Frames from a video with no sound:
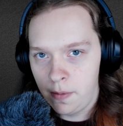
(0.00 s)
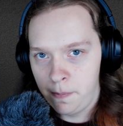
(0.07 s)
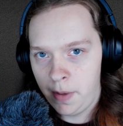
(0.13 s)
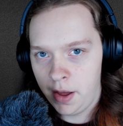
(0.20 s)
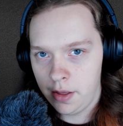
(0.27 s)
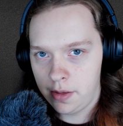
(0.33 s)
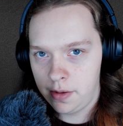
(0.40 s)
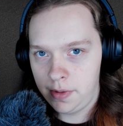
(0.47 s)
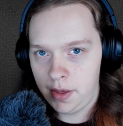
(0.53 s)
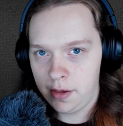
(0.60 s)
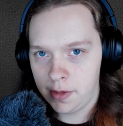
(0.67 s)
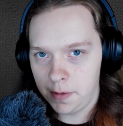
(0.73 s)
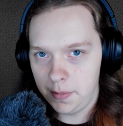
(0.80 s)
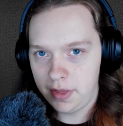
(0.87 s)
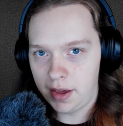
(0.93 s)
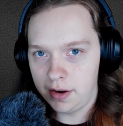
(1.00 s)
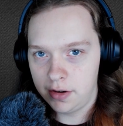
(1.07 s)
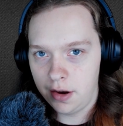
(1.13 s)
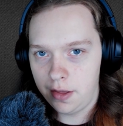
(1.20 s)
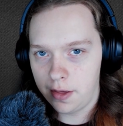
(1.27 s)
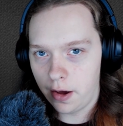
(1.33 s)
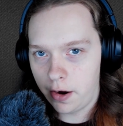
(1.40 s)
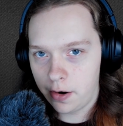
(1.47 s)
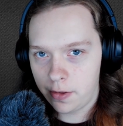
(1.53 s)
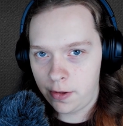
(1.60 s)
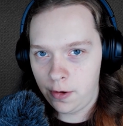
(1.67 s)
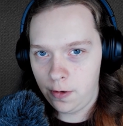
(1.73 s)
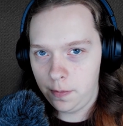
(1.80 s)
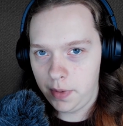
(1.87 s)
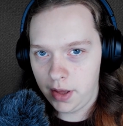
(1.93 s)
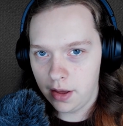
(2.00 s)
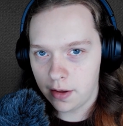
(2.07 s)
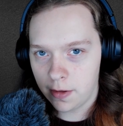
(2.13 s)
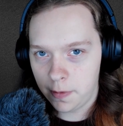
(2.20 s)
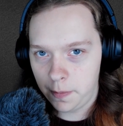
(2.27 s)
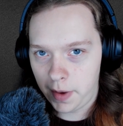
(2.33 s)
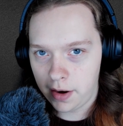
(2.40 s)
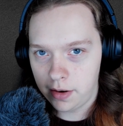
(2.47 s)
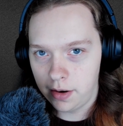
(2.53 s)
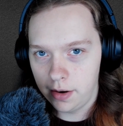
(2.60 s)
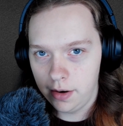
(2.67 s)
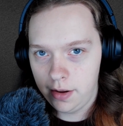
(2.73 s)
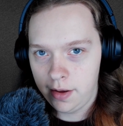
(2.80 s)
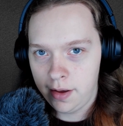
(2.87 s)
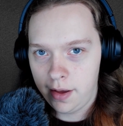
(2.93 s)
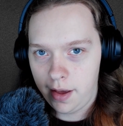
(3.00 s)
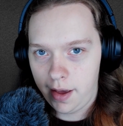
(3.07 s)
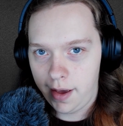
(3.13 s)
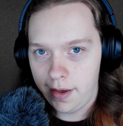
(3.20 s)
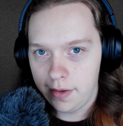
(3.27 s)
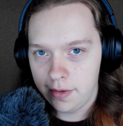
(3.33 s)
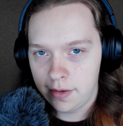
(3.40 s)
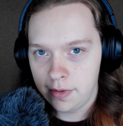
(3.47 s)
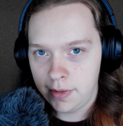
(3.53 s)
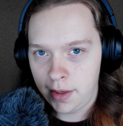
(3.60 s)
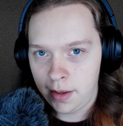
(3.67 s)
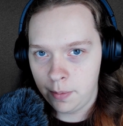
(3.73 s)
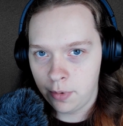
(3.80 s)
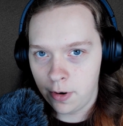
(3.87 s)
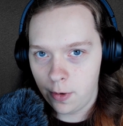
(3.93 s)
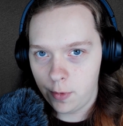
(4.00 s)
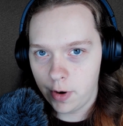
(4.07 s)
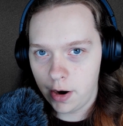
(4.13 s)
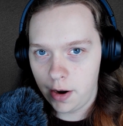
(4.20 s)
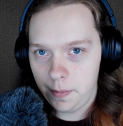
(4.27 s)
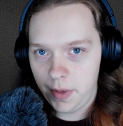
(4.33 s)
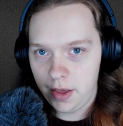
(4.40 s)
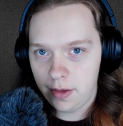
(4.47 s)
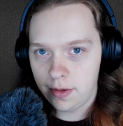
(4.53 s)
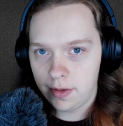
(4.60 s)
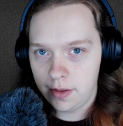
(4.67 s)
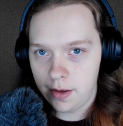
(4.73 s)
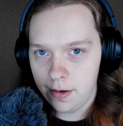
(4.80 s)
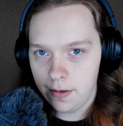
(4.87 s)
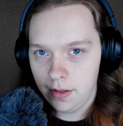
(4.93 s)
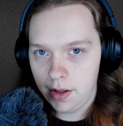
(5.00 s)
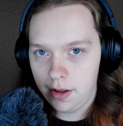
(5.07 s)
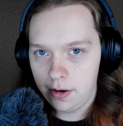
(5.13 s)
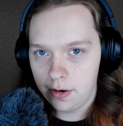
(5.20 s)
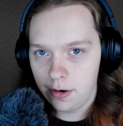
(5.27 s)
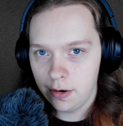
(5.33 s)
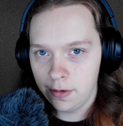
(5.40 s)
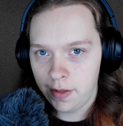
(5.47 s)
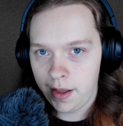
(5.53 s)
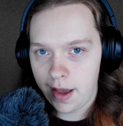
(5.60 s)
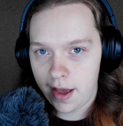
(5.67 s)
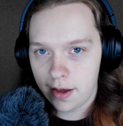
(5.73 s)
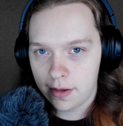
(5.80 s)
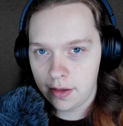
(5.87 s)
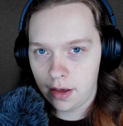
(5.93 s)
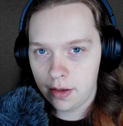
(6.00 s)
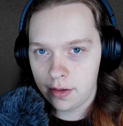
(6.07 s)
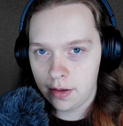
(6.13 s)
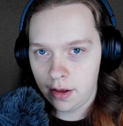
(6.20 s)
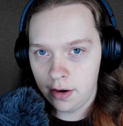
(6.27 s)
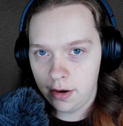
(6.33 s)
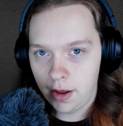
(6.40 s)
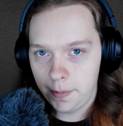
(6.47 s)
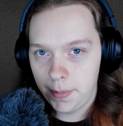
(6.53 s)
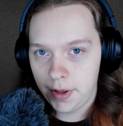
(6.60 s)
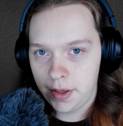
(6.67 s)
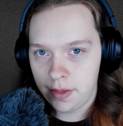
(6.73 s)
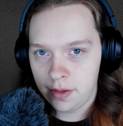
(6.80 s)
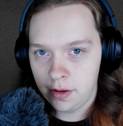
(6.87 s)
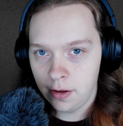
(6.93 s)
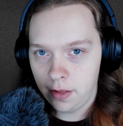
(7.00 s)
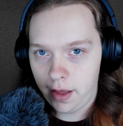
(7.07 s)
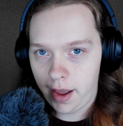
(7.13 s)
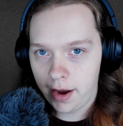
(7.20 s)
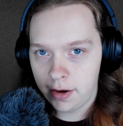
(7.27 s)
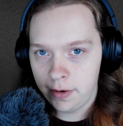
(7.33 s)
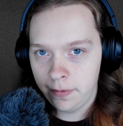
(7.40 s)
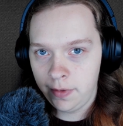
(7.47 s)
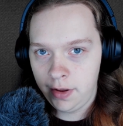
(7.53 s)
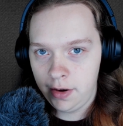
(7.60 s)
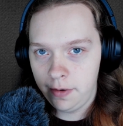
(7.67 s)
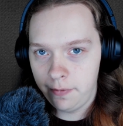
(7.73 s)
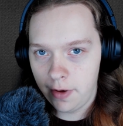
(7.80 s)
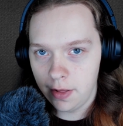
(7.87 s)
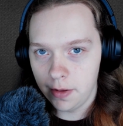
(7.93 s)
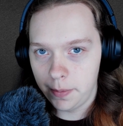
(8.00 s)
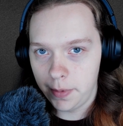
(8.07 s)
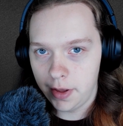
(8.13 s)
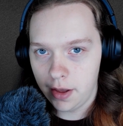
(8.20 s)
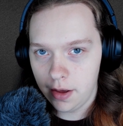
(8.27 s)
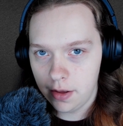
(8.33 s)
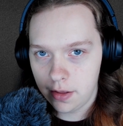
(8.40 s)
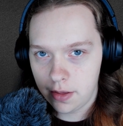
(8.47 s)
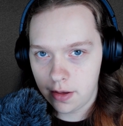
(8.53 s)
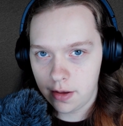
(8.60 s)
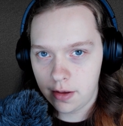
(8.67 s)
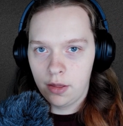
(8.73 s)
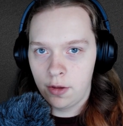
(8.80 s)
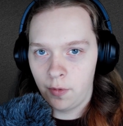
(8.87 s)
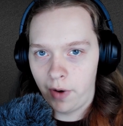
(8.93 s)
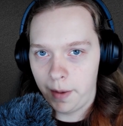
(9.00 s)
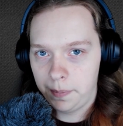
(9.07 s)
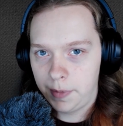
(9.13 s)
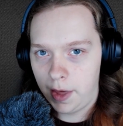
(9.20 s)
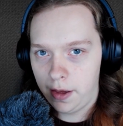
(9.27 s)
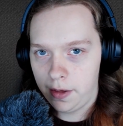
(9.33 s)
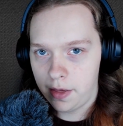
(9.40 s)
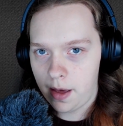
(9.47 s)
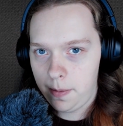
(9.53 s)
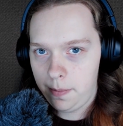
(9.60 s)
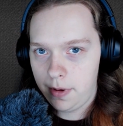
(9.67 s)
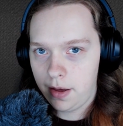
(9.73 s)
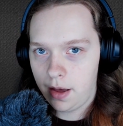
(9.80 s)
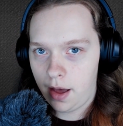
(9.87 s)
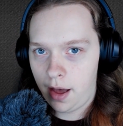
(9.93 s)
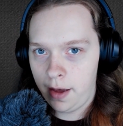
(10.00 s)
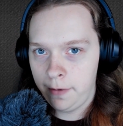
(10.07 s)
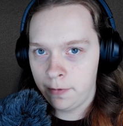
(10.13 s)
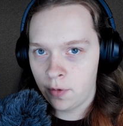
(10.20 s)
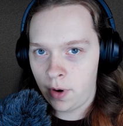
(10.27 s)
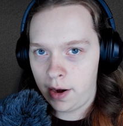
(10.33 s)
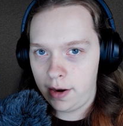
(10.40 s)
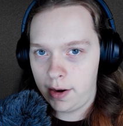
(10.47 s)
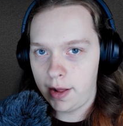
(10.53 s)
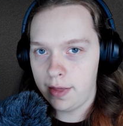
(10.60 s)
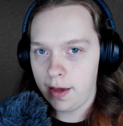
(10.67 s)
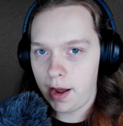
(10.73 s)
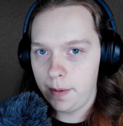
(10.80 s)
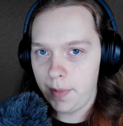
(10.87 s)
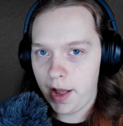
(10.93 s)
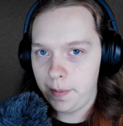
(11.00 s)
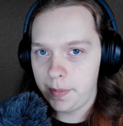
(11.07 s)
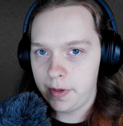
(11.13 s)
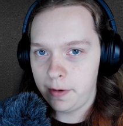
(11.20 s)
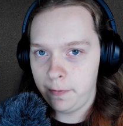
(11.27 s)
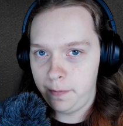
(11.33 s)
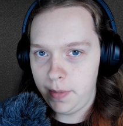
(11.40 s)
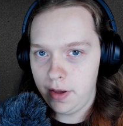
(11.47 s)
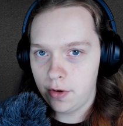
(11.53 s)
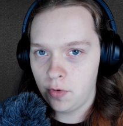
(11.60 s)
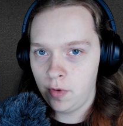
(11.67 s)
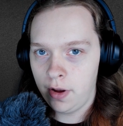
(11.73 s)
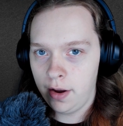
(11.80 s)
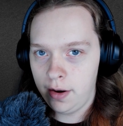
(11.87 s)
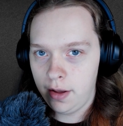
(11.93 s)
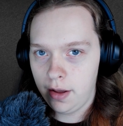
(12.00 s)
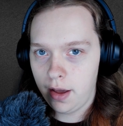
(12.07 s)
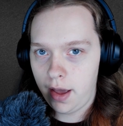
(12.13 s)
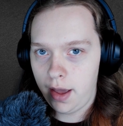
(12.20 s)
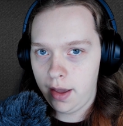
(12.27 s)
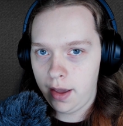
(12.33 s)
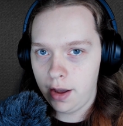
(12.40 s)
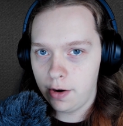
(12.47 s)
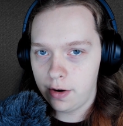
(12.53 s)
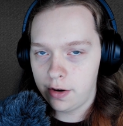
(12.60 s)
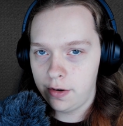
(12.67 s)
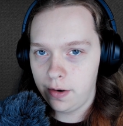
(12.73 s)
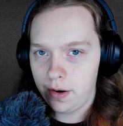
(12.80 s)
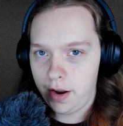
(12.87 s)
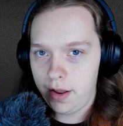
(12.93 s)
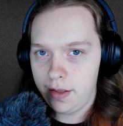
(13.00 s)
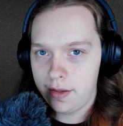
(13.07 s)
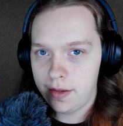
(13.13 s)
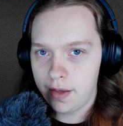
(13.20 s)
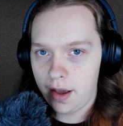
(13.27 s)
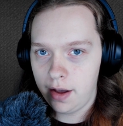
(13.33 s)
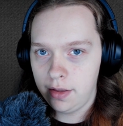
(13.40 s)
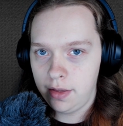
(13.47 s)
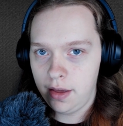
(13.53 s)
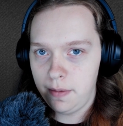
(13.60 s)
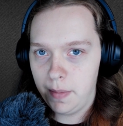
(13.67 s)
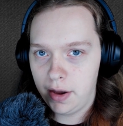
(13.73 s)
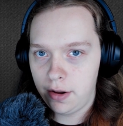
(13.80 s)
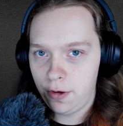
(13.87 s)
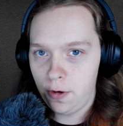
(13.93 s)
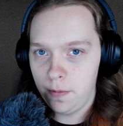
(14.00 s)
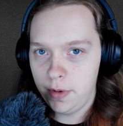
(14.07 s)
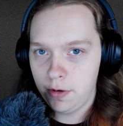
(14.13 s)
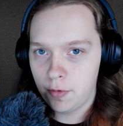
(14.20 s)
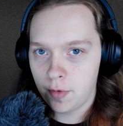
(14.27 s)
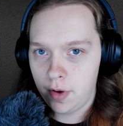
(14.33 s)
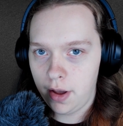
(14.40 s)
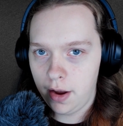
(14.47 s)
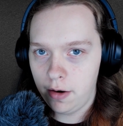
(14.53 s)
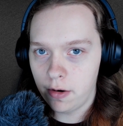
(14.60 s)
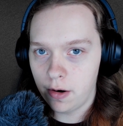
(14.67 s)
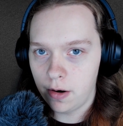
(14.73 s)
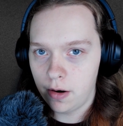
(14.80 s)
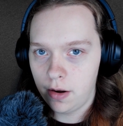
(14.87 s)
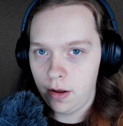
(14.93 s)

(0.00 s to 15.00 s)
But these limitations are to be expected, as the program is still in early access and Epic is still actively developing it. To wrap things up, I've created a time-lapse of me creating a character inside the MetaHuman Creator.